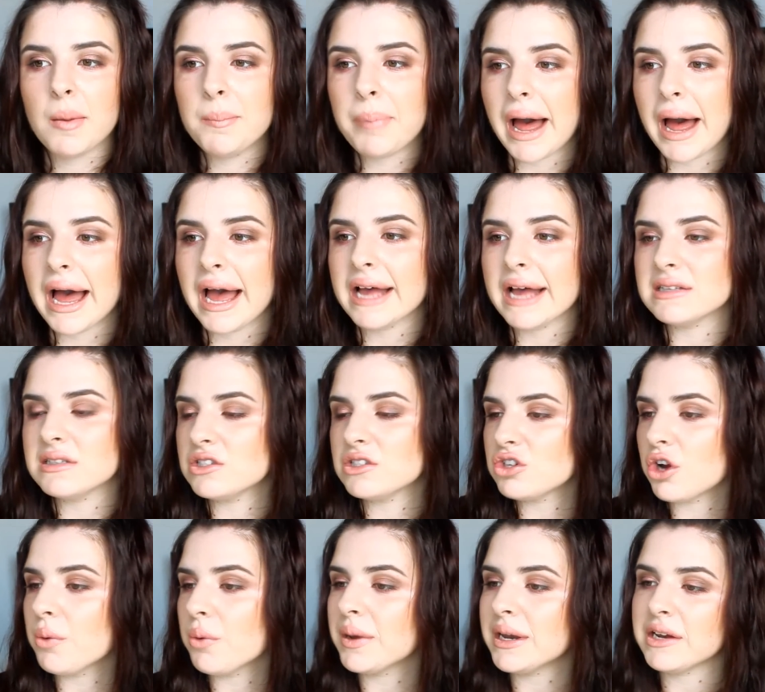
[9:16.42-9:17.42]
but it's
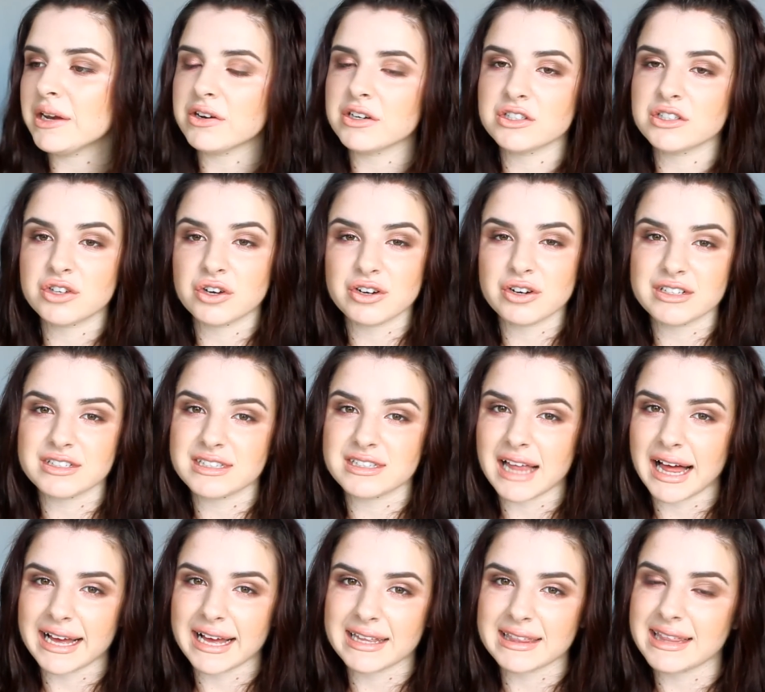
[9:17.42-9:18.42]
nowhere near as good as
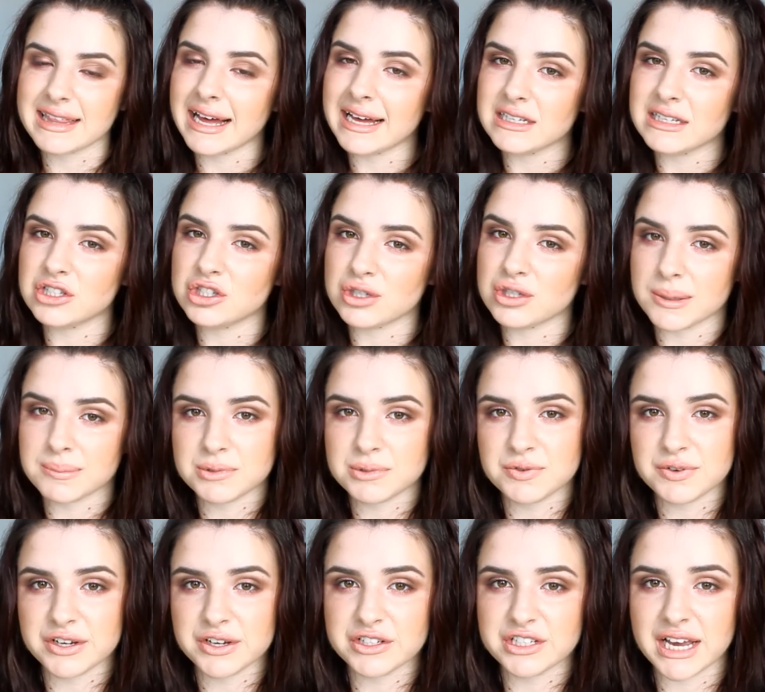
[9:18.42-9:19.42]
like the
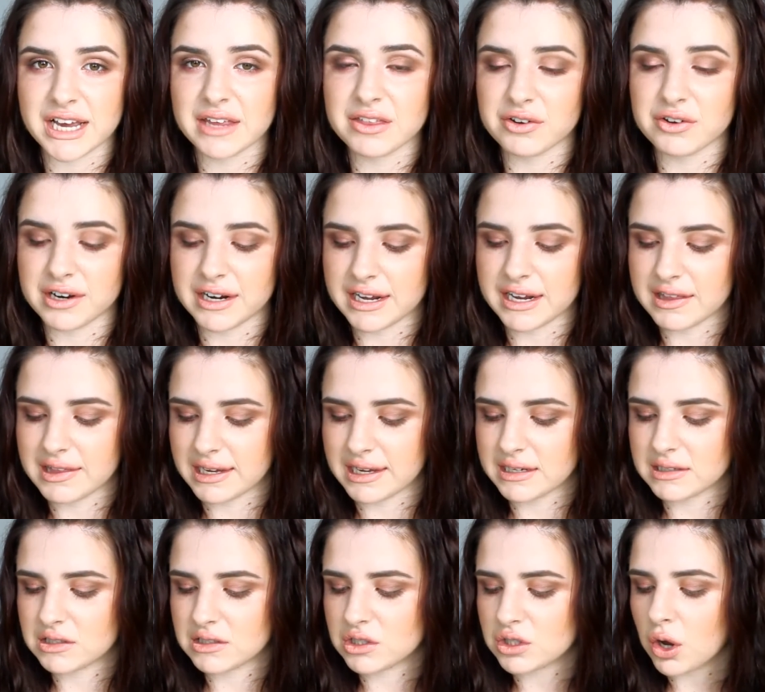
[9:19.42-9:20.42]
strips for your teeth or
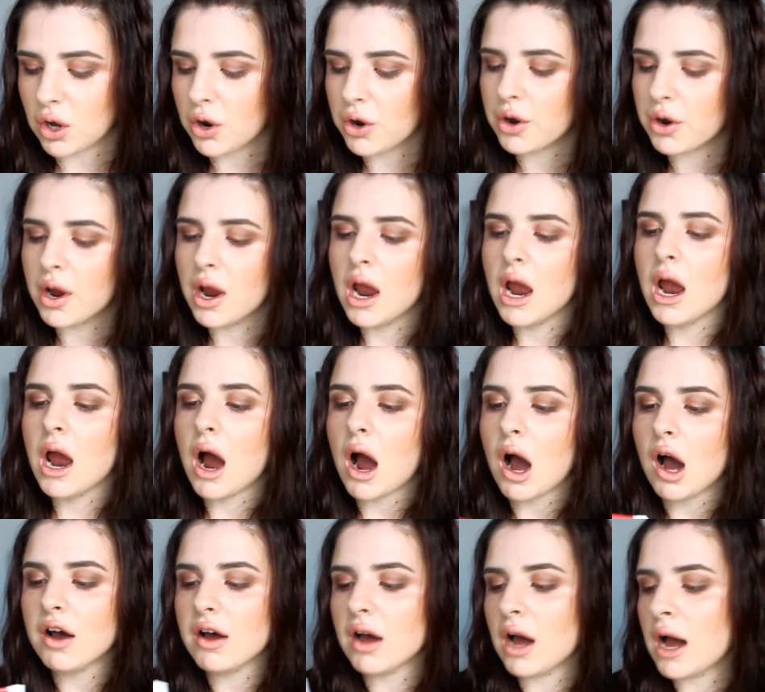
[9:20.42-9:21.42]
anything. So
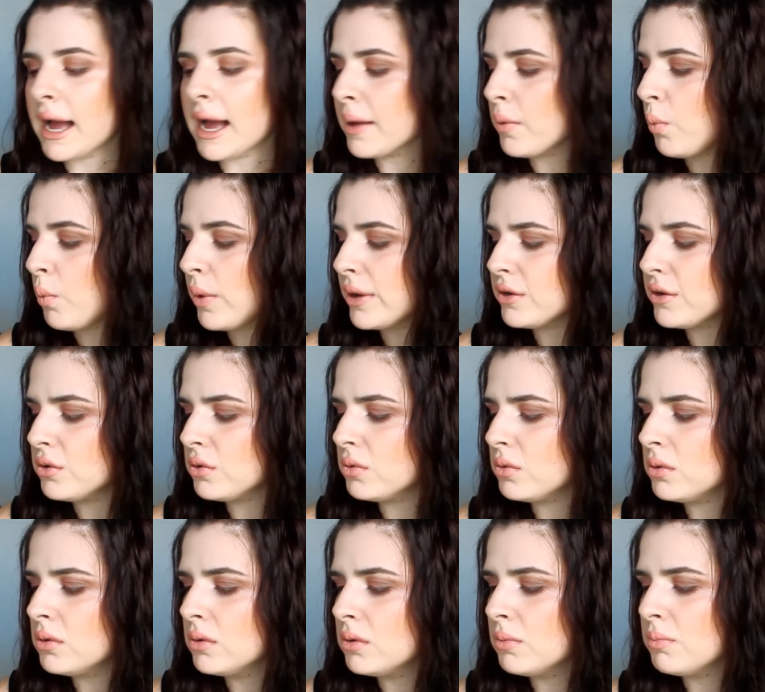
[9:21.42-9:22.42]
I
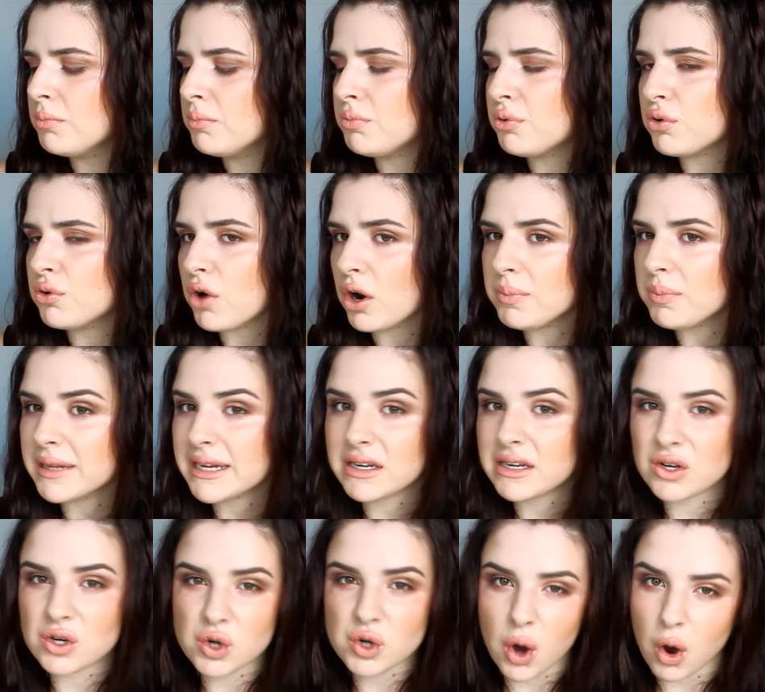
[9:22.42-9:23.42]
will
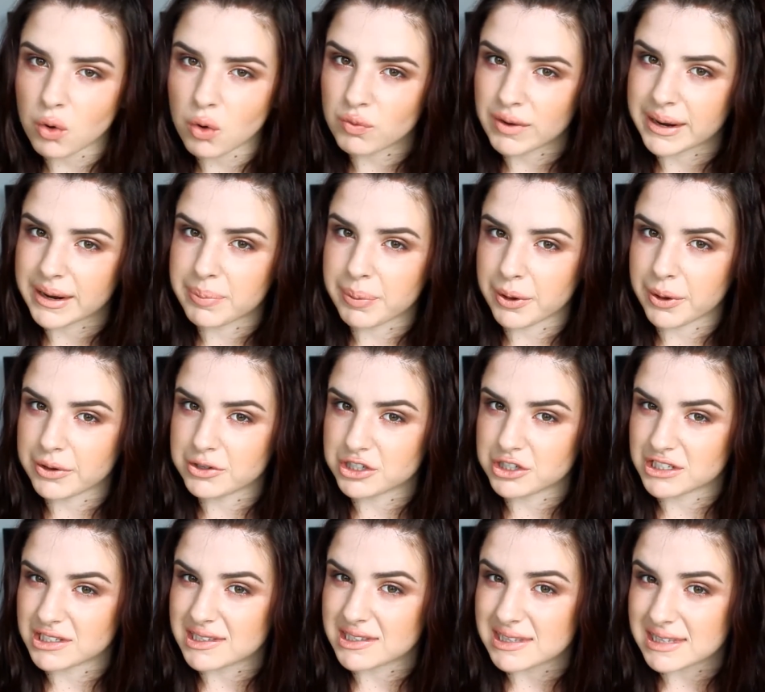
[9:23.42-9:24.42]
probably not
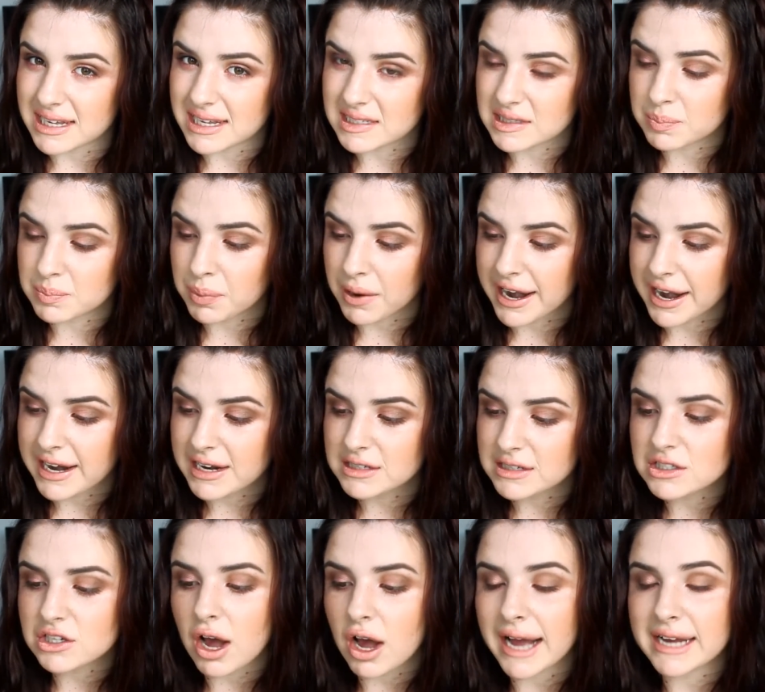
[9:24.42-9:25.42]
repurchase this brand.